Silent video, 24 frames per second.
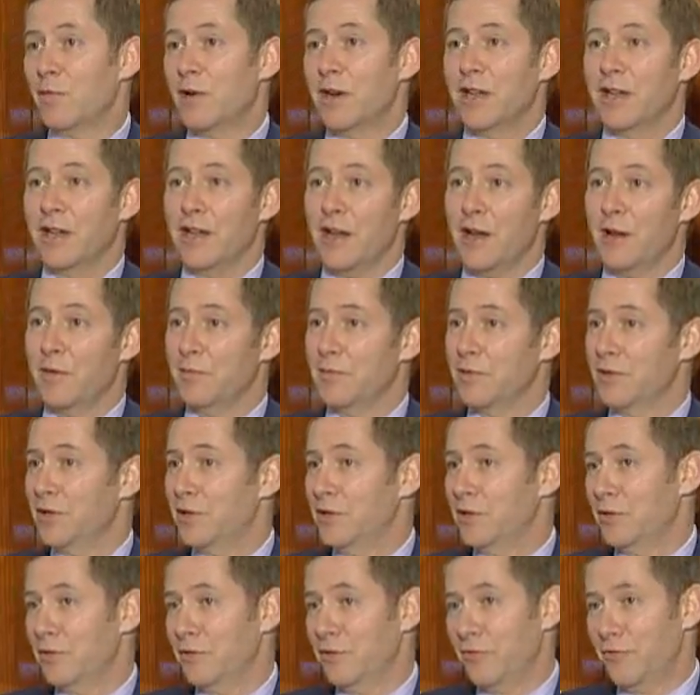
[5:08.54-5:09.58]
when it comes
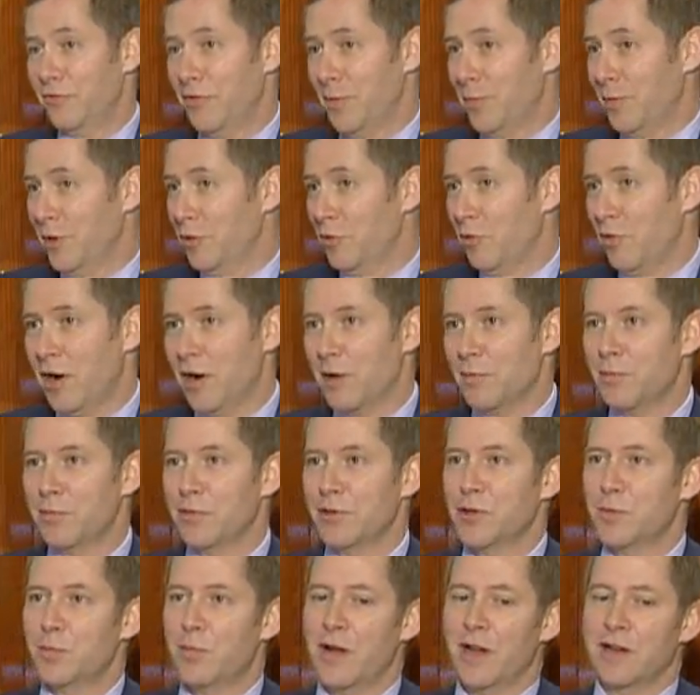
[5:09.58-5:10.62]
to, from a credit
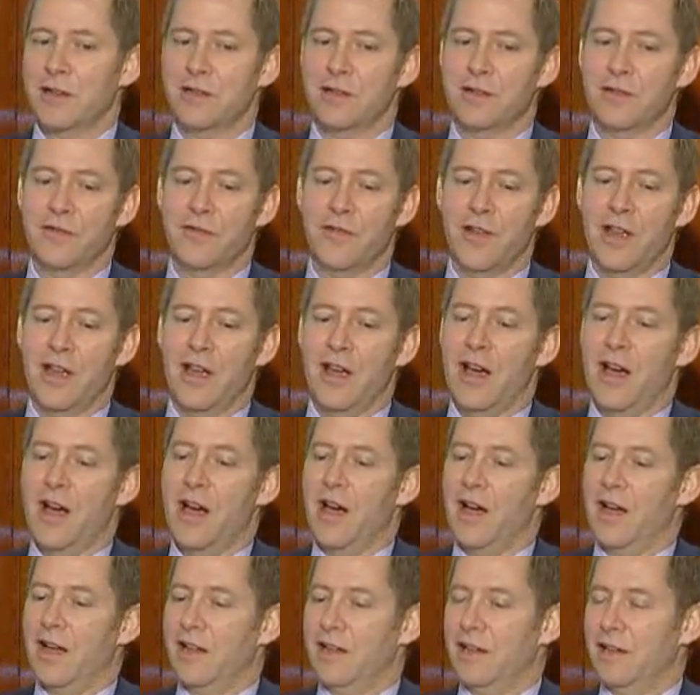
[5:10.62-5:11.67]
perspective.
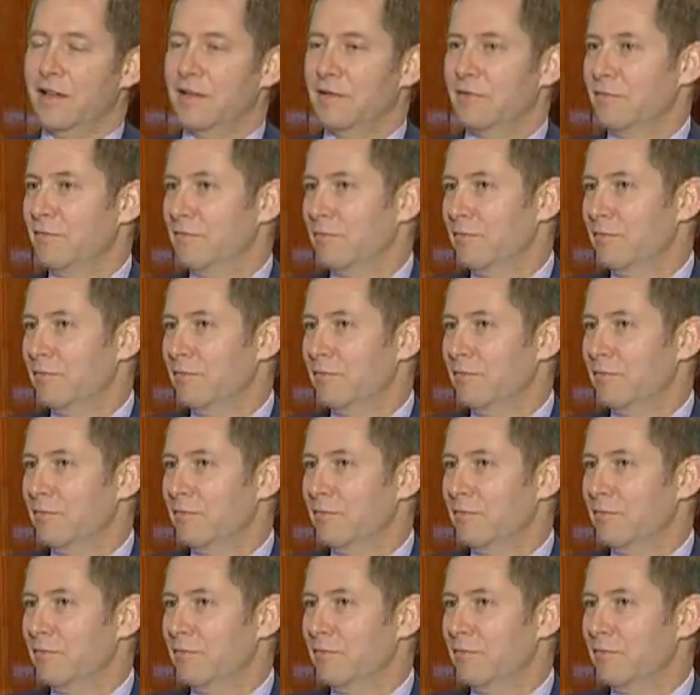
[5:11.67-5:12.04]
I